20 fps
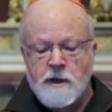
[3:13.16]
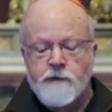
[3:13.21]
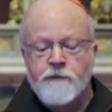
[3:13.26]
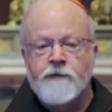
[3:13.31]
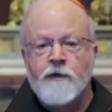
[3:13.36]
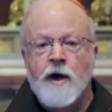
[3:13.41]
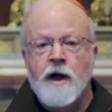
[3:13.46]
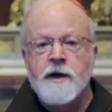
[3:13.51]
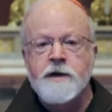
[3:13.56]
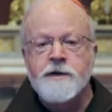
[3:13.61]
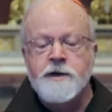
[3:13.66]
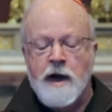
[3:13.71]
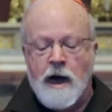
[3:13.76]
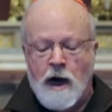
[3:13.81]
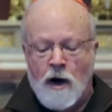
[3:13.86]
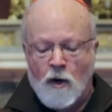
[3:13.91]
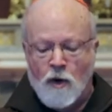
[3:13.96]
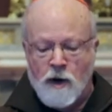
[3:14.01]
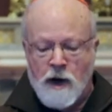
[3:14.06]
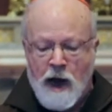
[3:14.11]
fund
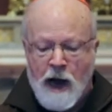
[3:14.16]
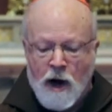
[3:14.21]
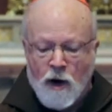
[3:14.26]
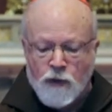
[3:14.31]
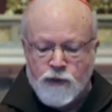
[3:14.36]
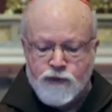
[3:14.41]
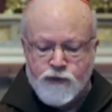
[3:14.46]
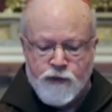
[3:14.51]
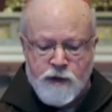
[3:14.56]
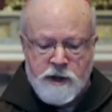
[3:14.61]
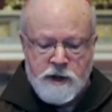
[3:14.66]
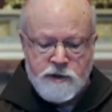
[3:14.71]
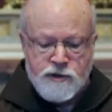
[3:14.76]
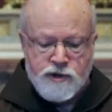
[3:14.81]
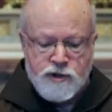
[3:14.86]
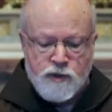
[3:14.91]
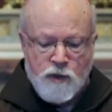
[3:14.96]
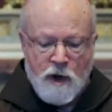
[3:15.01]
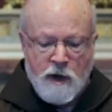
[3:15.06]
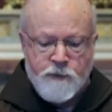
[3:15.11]
our
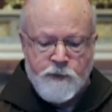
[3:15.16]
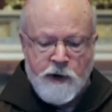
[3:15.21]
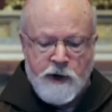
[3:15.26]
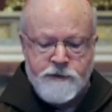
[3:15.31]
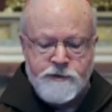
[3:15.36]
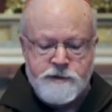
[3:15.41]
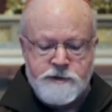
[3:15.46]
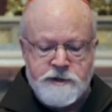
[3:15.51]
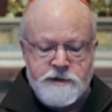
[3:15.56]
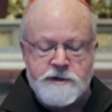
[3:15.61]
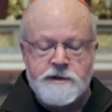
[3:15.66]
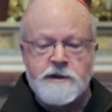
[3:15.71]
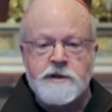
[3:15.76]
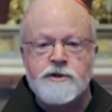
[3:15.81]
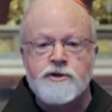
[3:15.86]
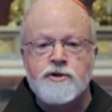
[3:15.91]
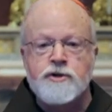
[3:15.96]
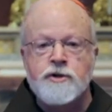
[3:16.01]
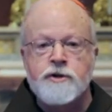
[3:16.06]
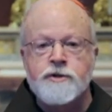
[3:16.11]
outreach to our brothers and
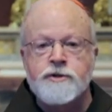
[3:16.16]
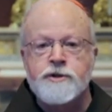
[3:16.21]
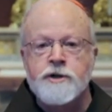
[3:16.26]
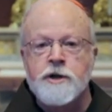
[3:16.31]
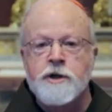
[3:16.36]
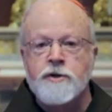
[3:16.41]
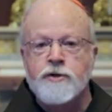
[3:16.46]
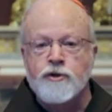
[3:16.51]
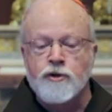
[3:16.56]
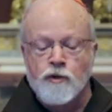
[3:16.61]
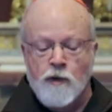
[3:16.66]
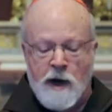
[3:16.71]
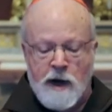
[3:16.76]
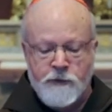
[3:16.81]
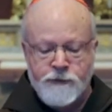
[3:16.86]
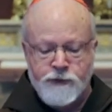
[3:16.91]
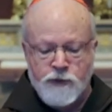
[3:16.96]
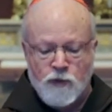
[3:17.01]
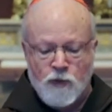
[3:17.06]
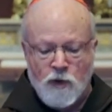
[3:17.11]
sisters
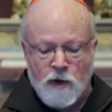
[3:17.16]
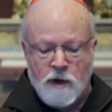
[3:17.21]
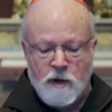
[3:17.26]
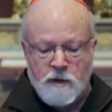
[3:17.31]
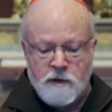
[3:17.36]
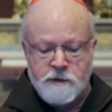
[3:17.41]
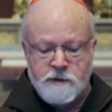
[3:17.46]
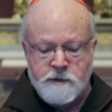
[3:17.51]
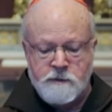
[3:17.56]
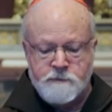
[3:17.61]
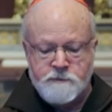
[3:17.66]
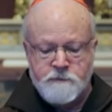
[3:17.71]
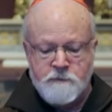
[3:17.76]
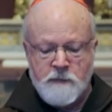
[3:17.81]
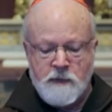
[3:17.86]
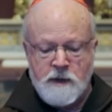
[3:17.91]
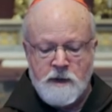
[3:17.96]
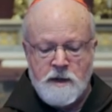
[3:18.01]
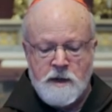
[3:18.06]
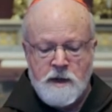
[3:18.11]
throughout the world.
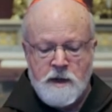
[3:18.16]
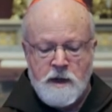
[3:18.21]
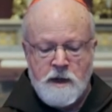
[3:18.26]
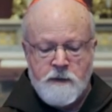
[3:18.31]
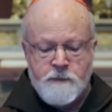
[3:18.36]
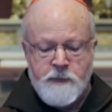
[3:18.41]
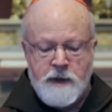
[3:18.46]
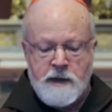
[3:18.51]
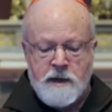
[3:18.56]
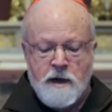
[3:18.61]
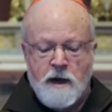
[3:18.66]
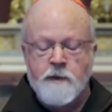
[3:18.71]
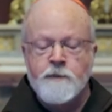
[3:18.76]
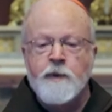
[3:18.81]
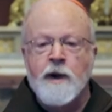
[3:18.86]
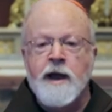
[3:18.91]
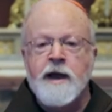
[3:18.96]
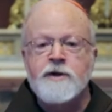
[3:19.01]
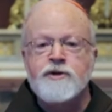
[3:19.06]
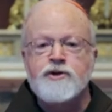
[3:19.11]
May God
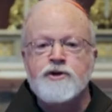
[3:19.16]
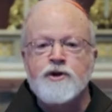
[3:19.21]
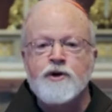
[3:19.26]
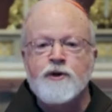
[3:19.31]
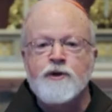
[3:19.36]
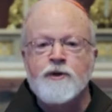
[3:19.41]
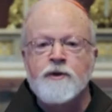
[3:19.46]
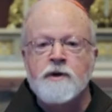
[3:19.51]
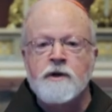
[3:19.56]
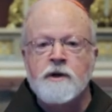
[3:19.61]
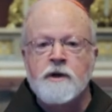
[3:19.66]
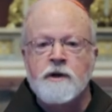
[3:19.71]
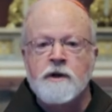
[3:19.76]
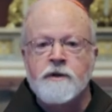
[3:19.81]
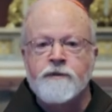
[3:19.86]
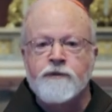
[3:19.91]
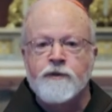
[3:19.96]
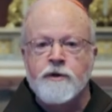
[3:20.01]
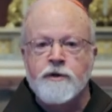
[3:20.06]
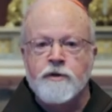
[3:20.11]
bless
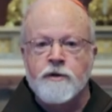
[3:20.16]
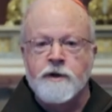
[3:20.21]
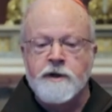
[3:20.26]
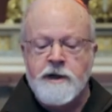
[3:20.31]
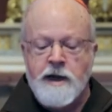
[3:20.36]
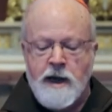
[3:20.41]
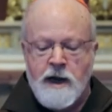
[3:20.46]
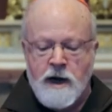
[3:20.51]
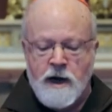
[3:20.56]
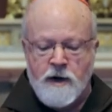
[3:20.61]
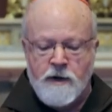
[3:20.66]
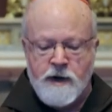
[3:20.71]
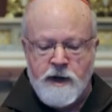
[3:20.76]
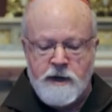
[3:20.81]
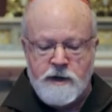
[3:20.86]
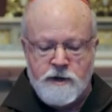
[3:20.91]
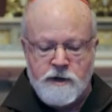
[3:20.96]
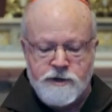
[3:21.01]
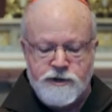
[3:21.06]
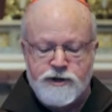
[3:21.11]
you for your care
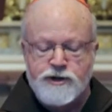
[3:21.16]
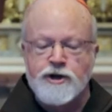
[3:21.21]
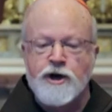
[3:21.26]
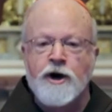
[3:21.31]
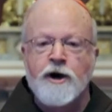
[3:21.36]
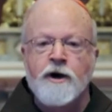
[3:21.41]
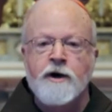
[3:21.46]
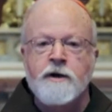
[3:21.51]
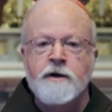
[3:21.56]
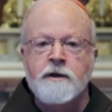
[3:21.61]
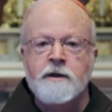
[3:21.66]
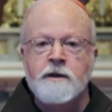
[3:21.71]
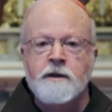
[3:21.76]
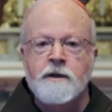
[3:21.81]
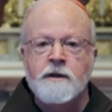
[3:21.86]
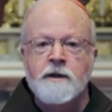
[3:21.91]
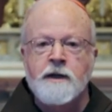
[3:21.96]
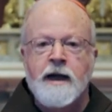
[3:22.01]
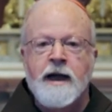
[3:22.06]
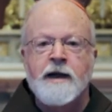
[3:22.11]
and concern
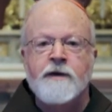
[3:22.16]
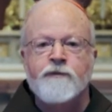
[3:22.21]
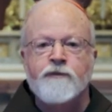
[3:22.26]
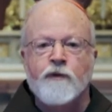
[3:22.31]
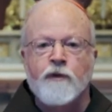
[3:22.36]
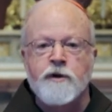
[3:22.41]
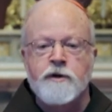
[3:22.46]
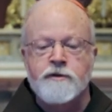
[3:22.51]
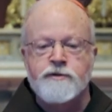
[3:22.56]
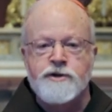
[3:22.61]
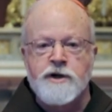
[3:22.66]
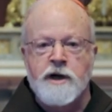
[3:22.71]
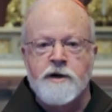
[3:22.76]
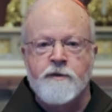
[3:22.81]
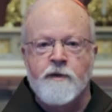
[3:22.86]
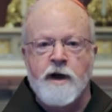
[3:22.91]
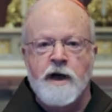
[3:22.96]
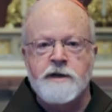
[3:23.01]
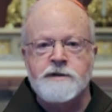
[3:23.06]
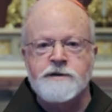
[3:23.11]
and for your
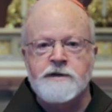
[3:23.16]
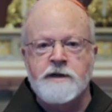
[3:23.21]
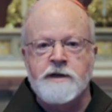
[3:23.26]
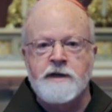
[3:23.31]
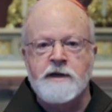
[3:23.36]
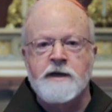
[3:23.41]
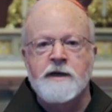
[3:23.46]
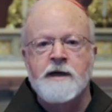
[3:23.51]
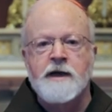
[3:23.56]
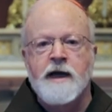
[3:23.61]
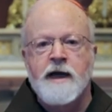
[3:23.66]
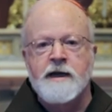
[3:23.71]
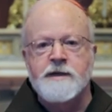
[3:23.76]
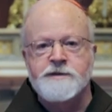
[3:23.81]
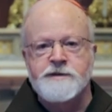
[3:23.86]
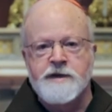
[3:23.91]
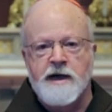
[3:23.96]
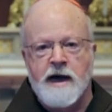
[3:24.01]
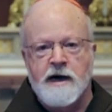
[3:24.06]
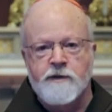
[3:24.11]
generosity
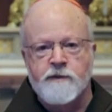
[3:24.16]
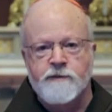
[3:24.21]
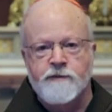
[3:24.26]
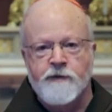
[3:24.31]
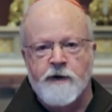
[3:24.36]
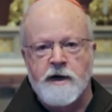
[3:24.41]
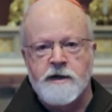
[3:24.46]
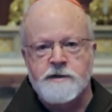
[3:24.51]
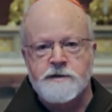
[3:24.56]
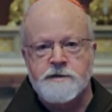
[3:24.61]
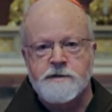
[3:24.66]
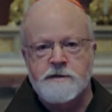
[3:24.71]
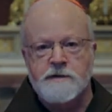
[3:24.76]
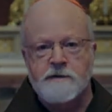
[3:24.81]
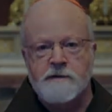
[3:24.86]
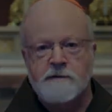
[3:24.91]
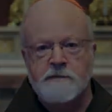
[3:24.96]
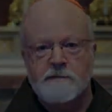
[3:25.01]
and sacrifice.